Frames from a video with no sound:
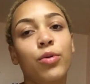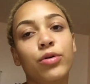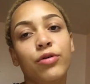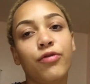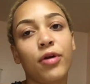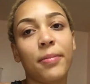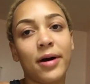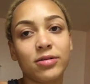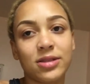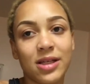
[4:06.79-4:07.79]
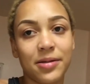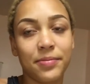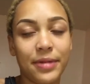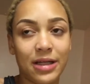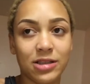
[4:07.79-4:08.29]
boil for about
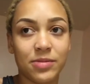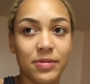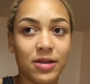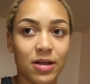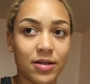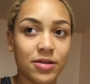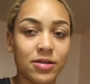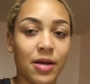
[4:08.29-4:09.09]
10 minutes because,